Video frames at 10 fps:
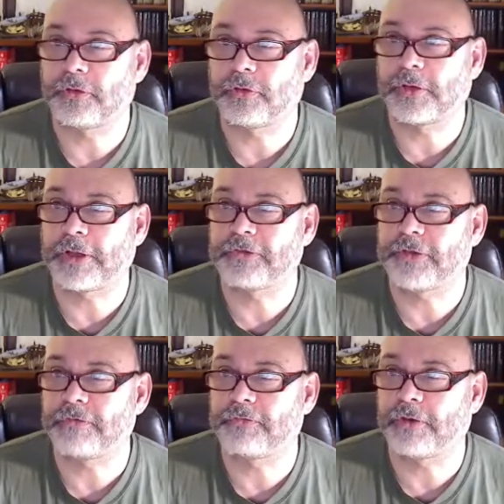let's
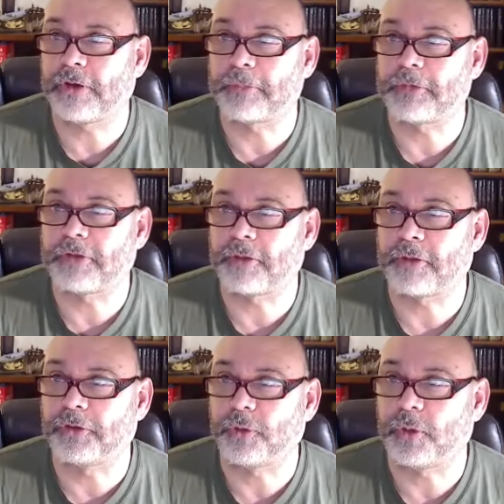say I'm just going to
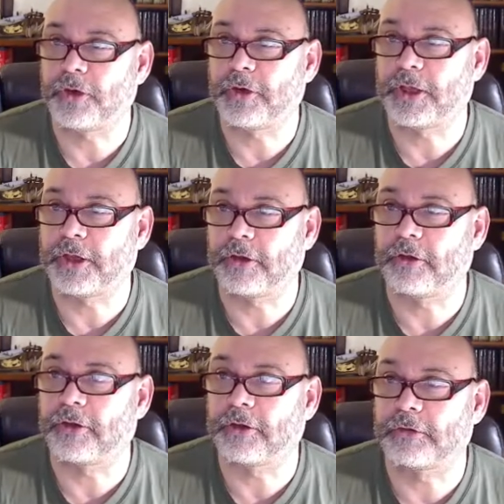put query in
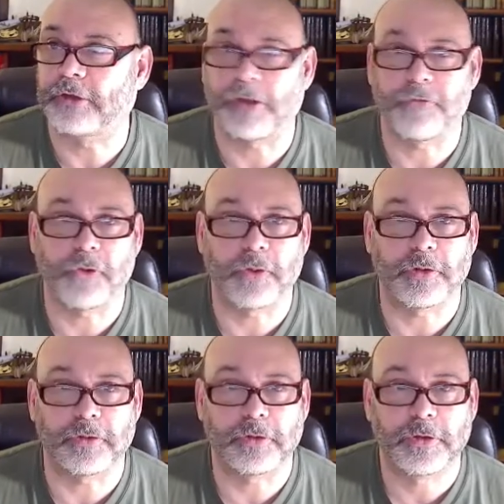here to give you,
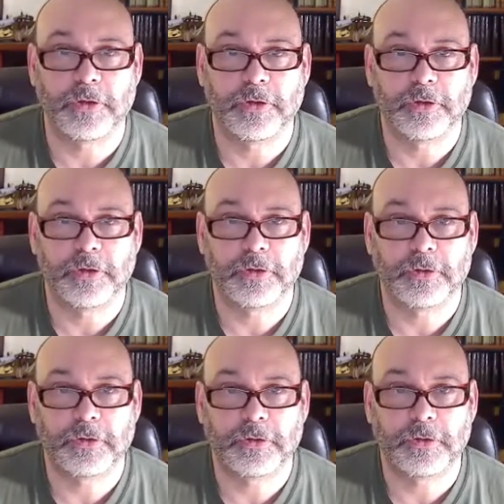
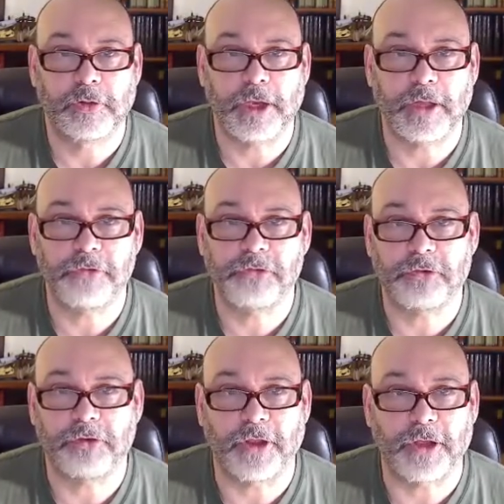you can
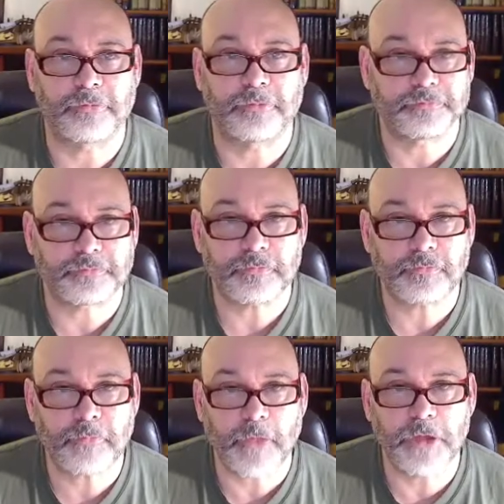insert that.
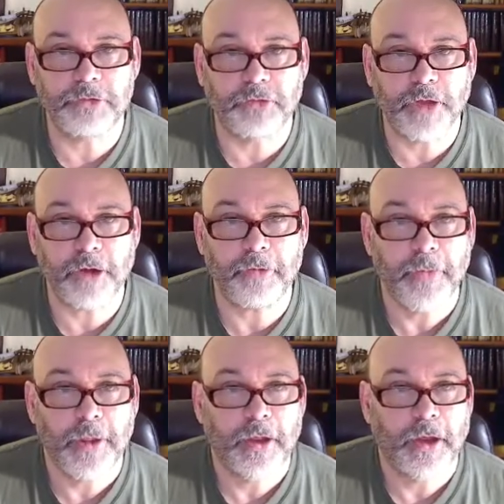And so now
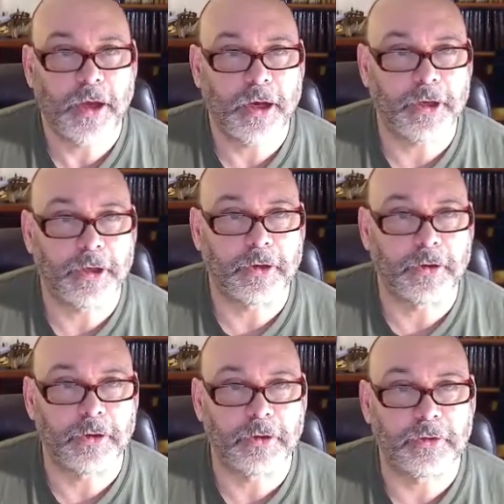
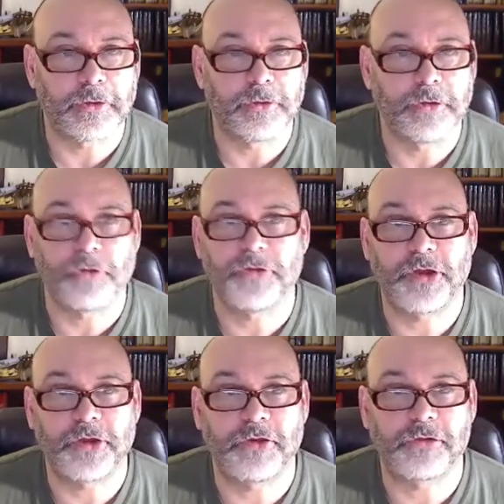your
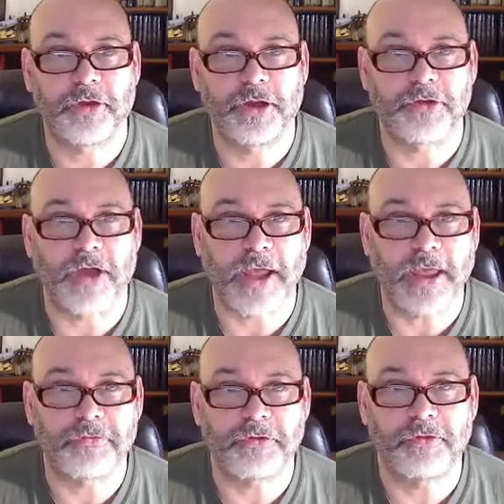sentence reads, I
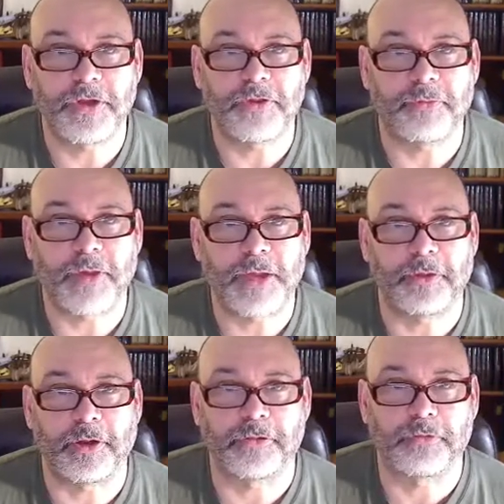have to read the
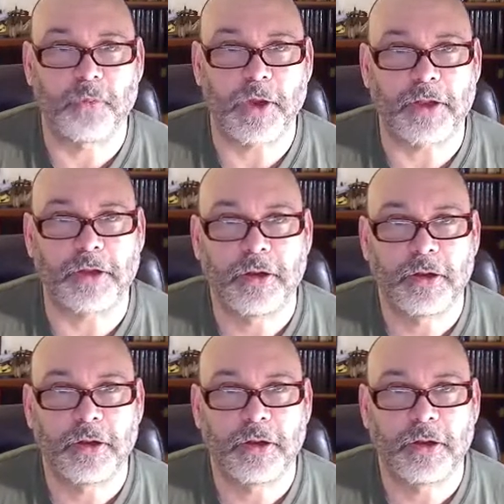Bible as well.